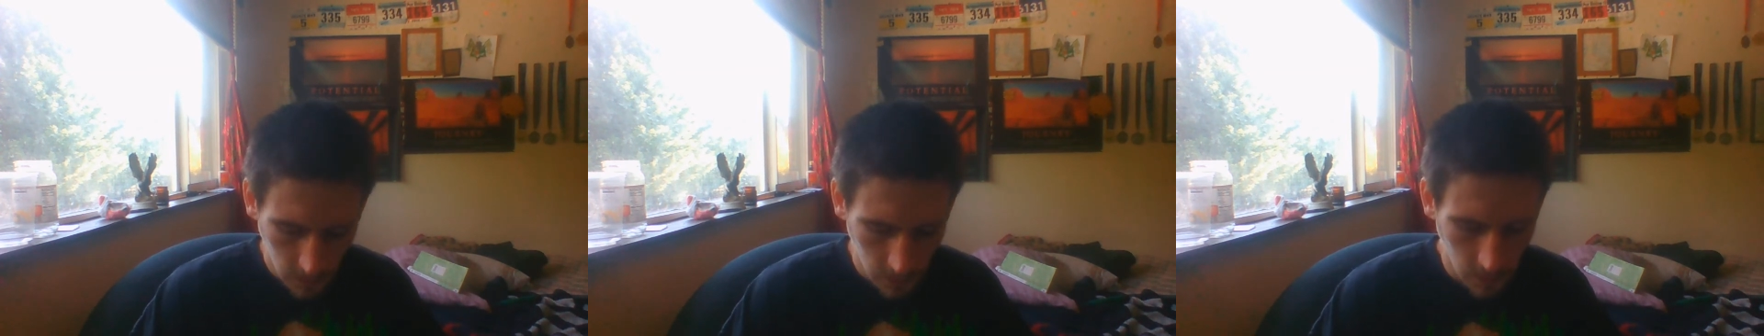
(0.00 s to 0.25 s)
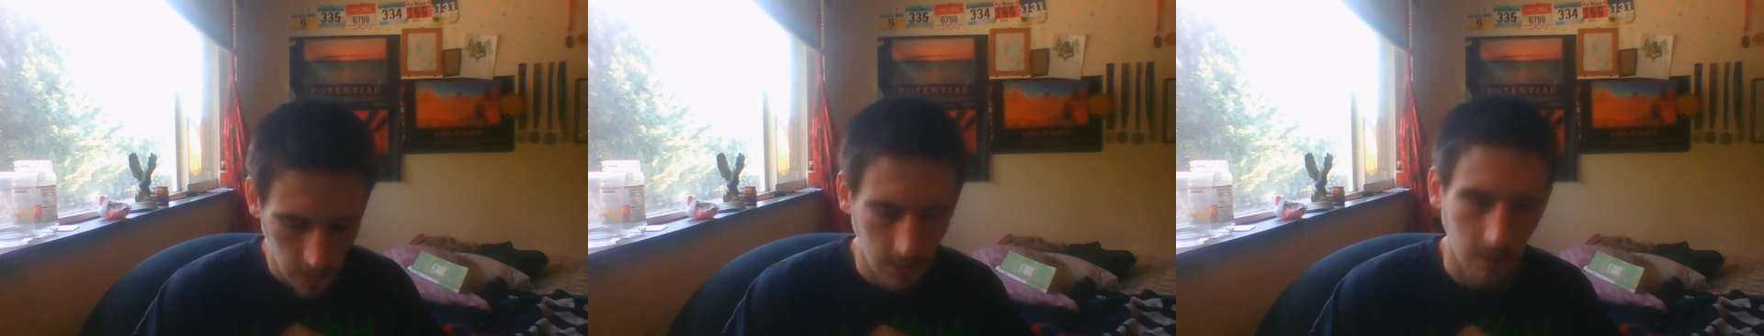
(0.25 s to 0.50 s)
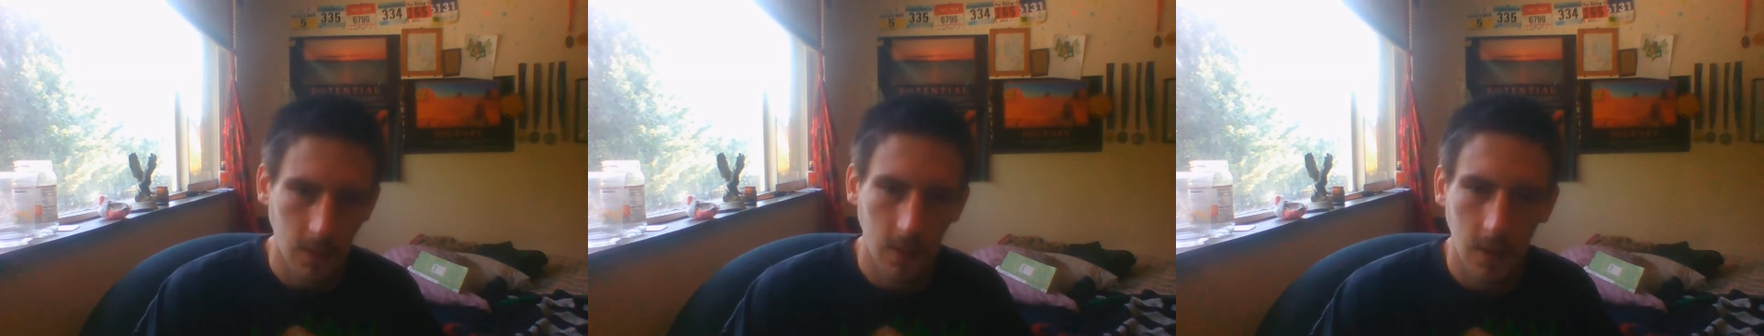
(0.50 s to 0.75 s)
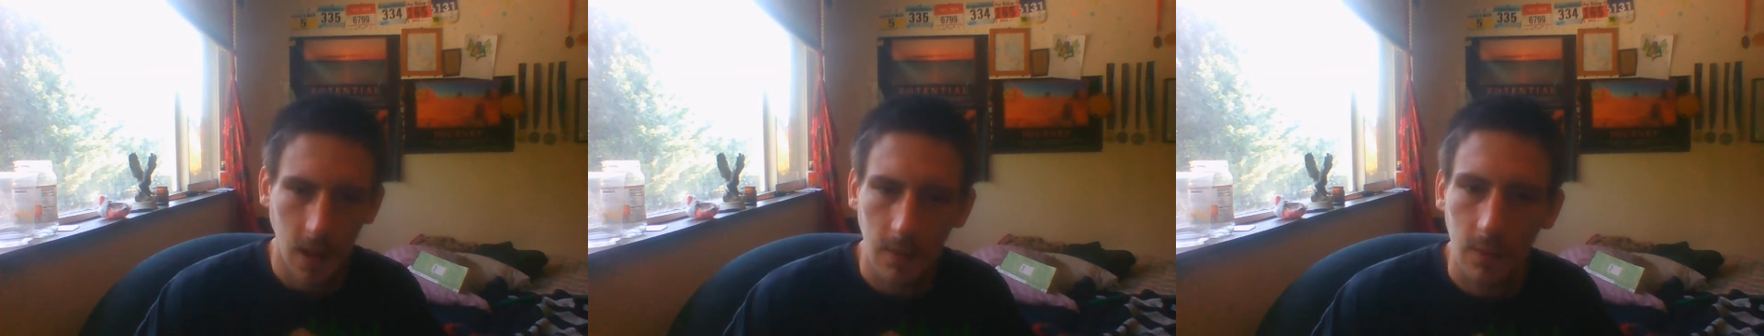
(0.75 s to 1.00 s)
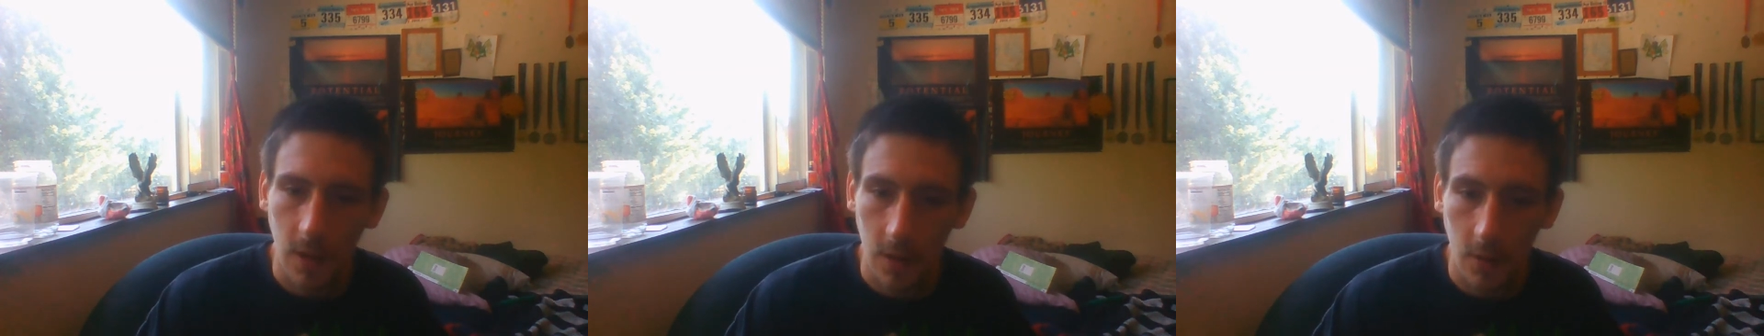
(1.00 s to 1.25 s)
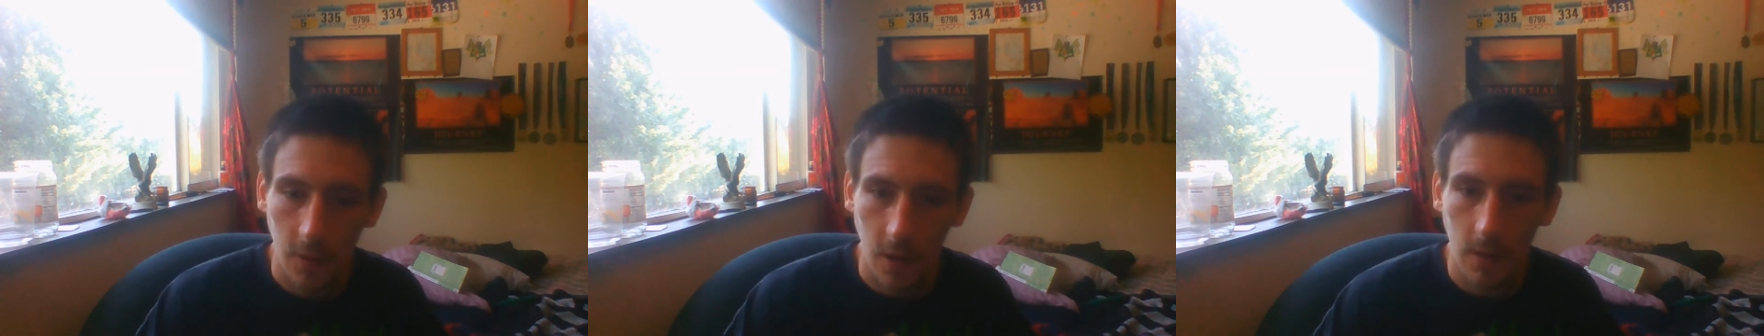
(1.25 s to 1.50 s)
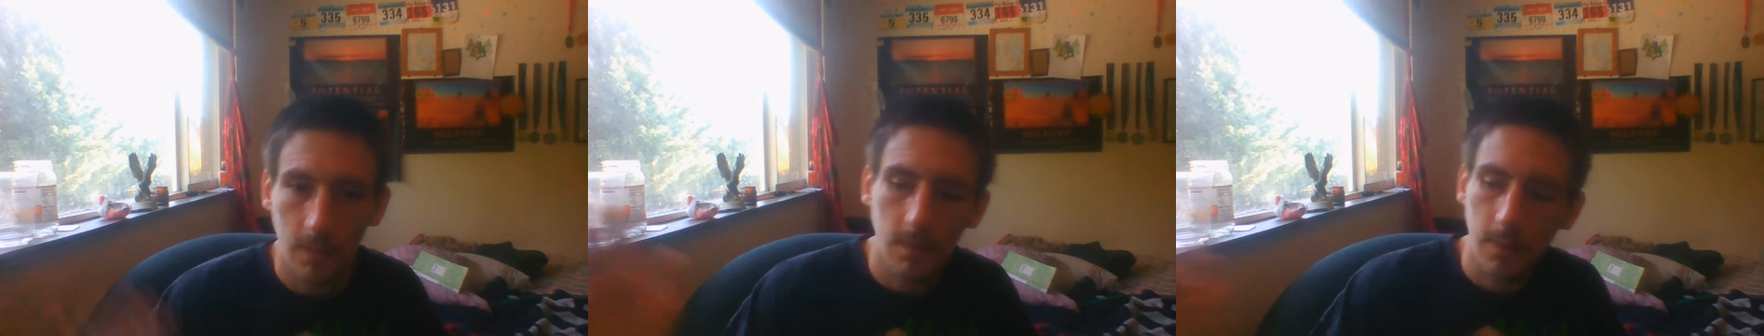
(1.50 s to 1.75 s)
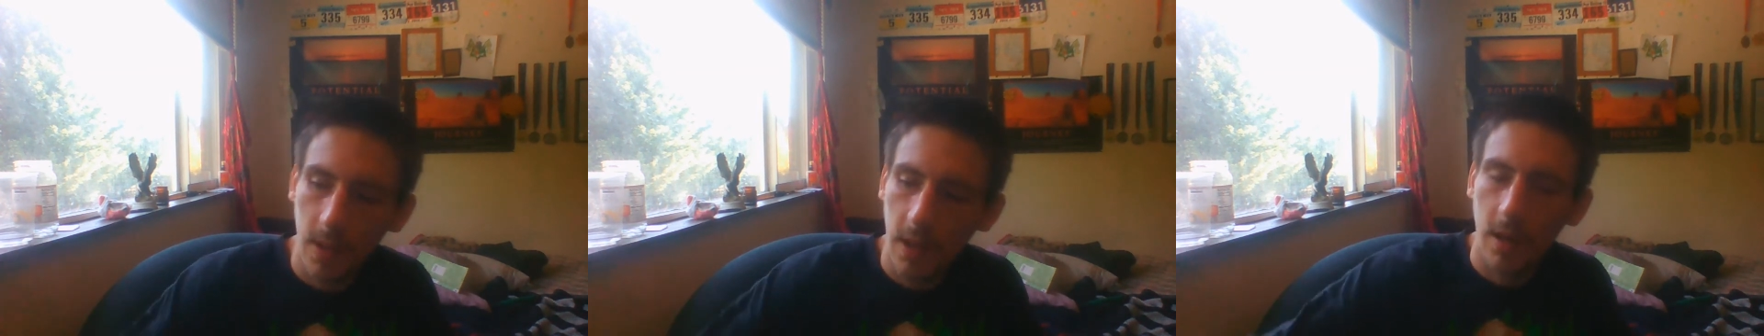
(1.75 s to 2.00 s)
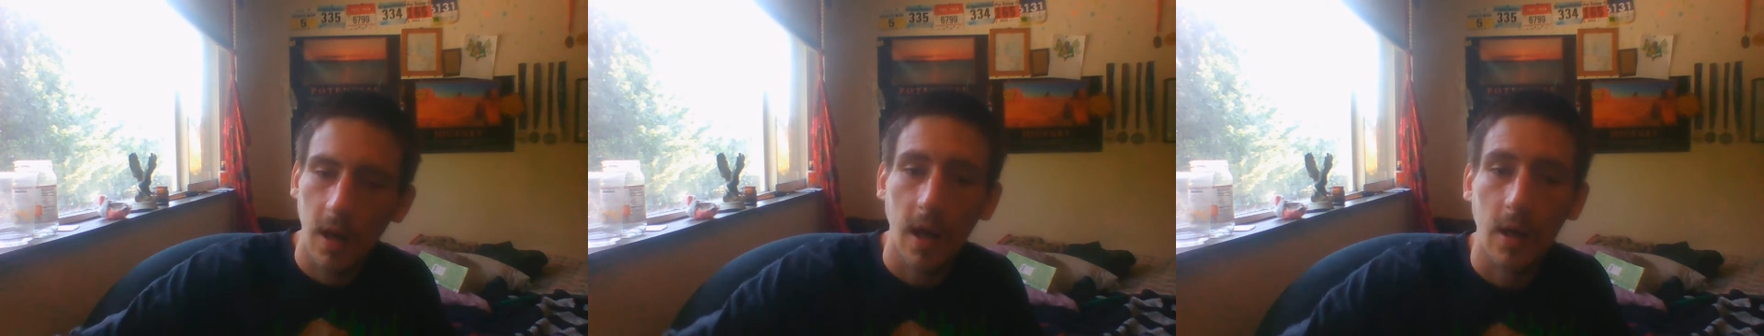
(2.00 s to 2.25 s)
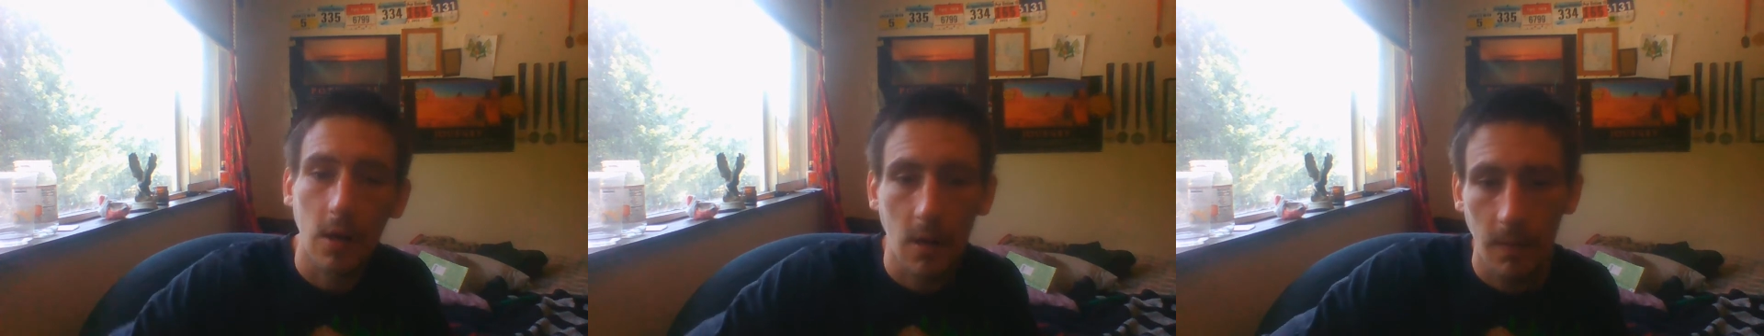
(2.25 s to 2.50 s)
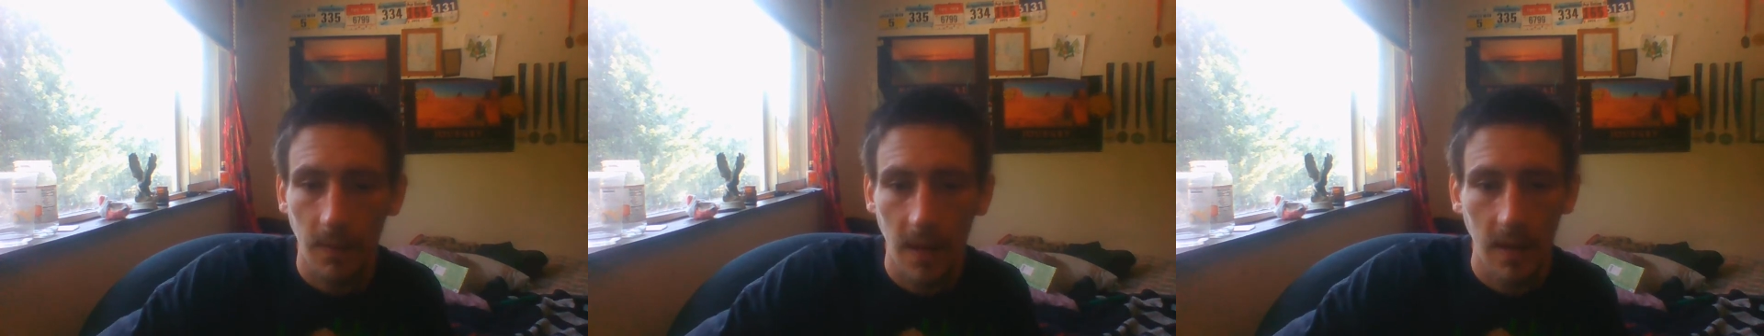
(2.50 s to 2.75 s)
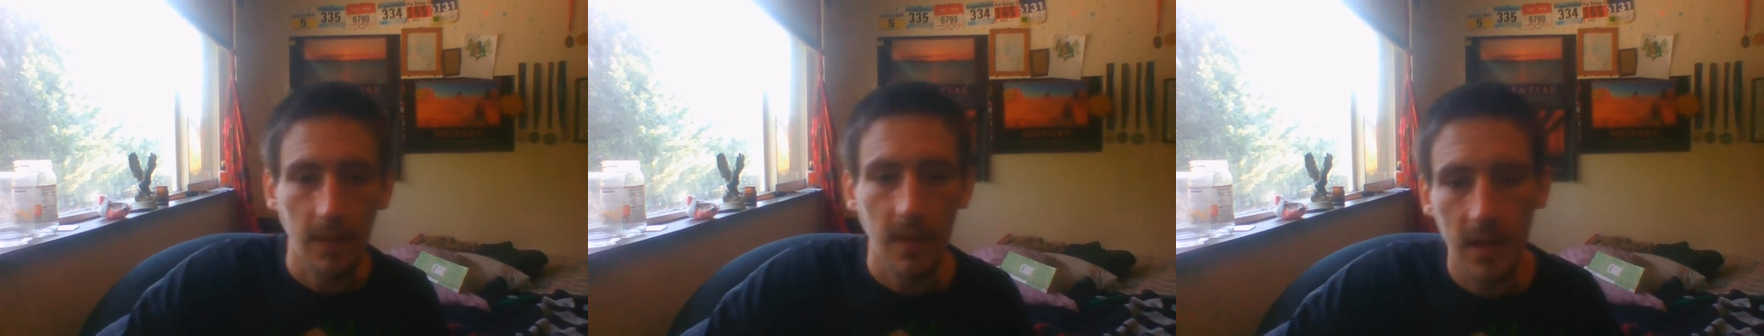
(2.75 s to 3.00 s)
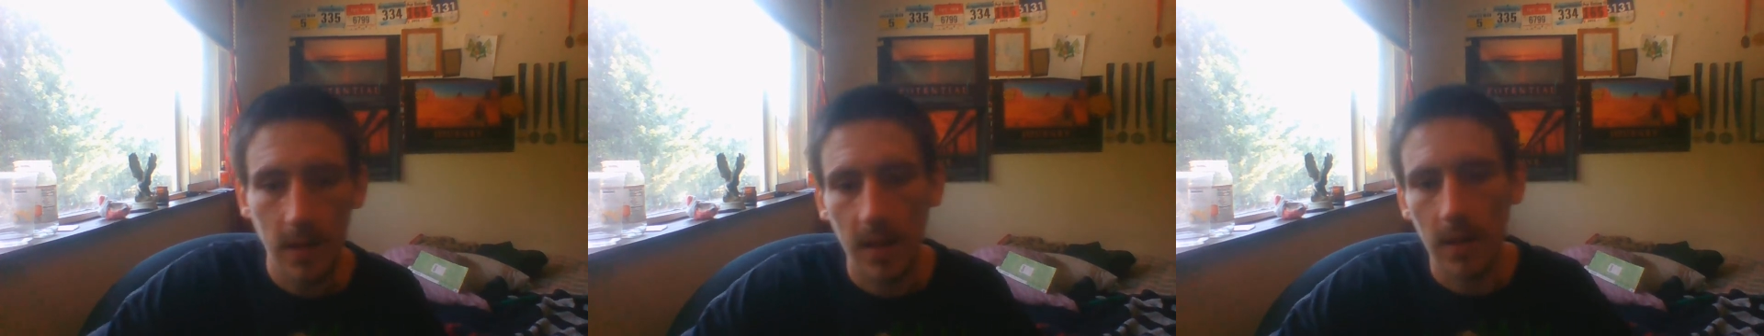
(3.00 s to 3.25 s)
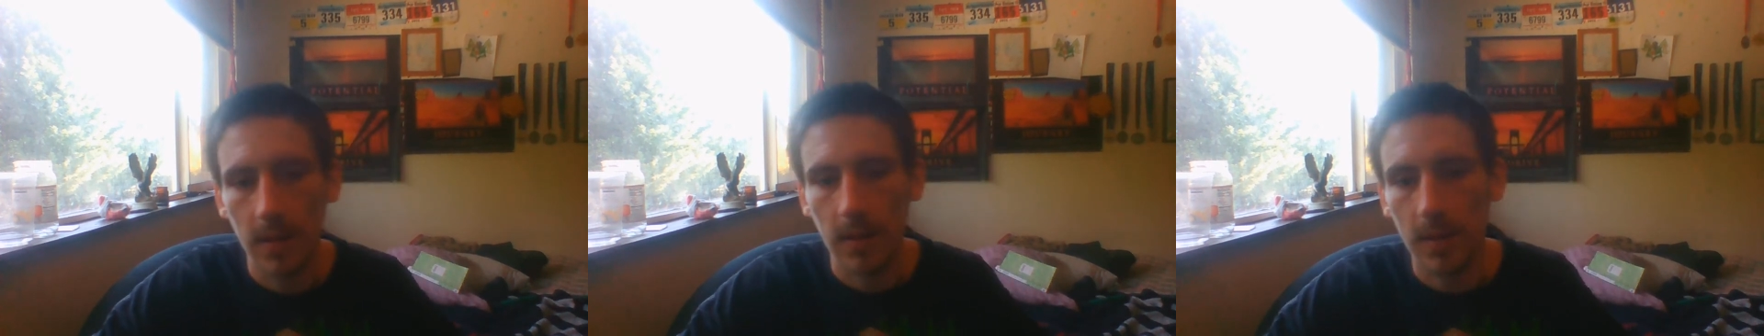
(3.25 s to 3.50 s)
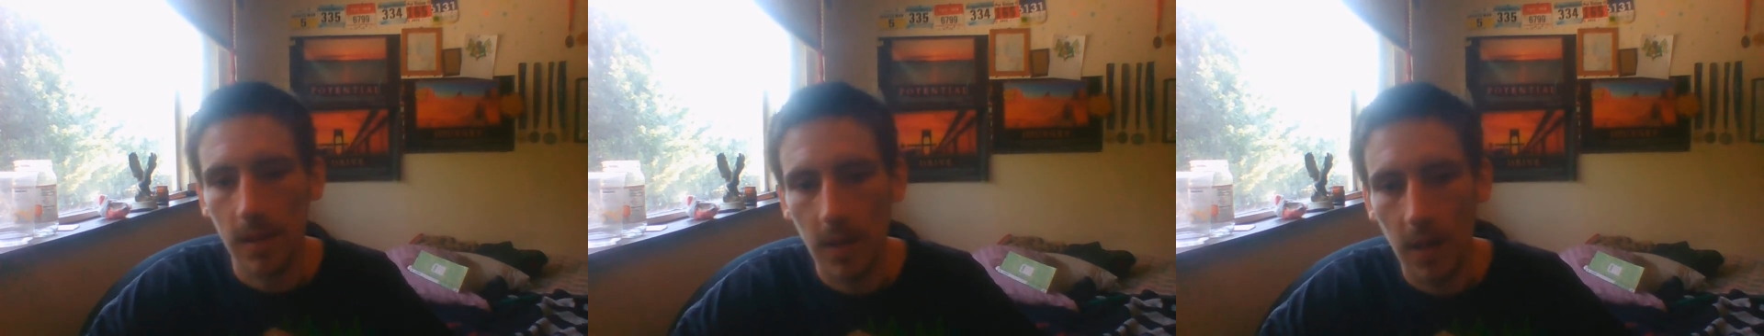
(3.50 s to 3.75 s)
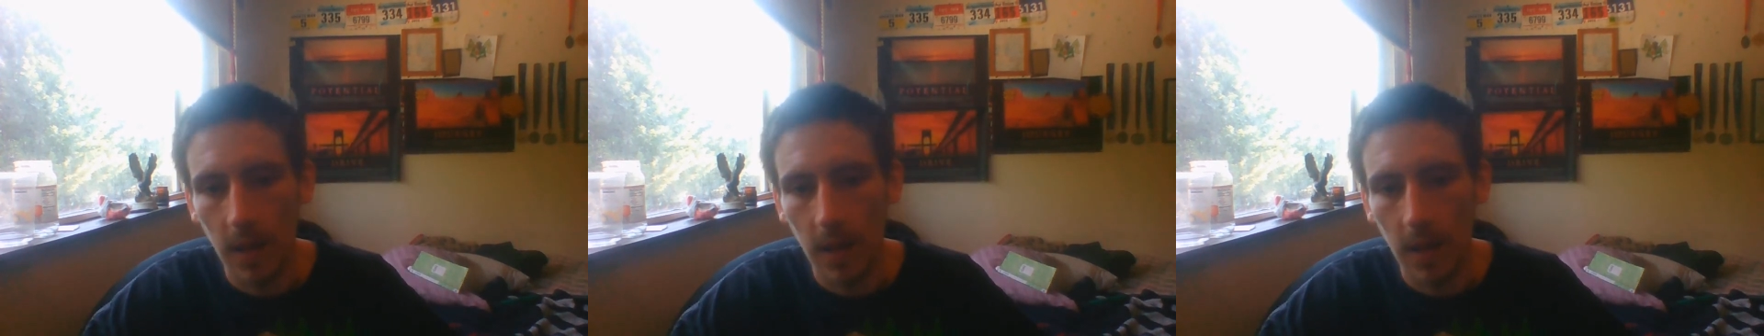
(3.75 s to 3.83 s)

I have a lot going on, but I hope that this is